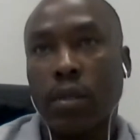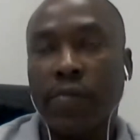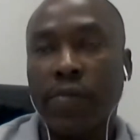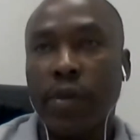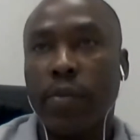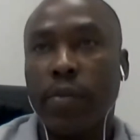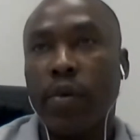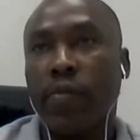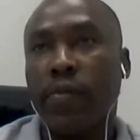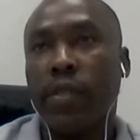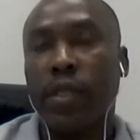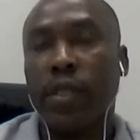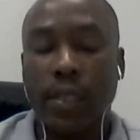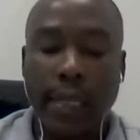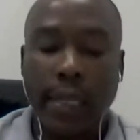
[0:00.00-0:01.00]
different
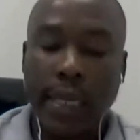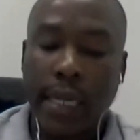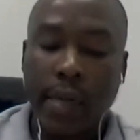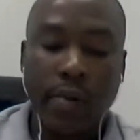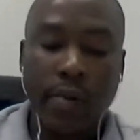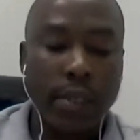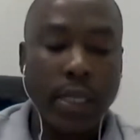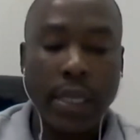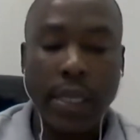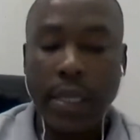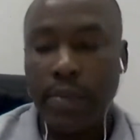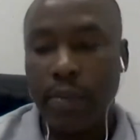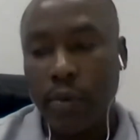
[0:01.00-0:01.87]
provinces like Gauteng,